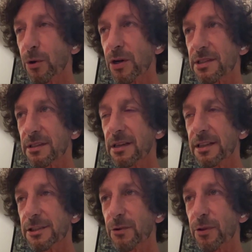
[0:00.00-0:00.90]
Boys at
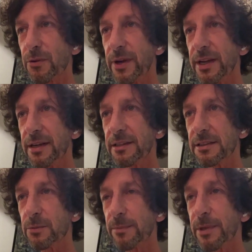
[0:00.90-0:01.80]
least for 3
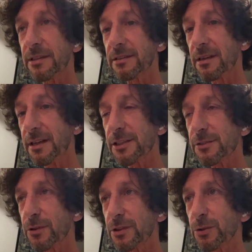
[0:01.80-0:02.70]
years, women at
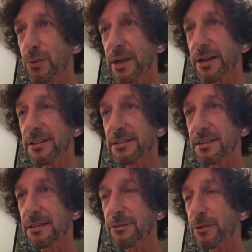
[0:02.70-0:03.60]
least for 2 years.
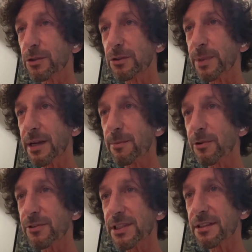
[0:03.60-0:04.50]
And if you want to
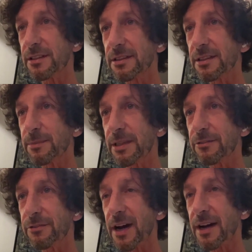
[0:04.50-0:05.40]
become officer, it can
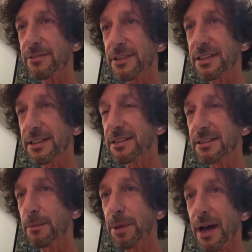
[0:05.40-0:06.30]
be 5,
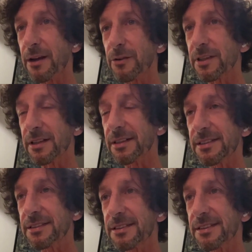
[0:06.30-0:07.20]
6, a pilot, at
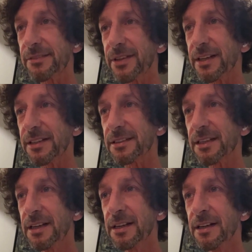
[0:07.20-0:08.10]
least 7 years.
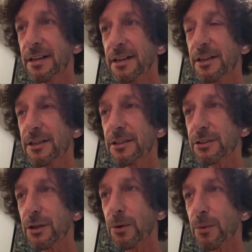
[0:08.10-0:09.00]

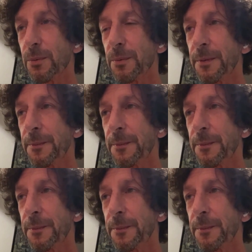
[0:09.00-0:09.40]
So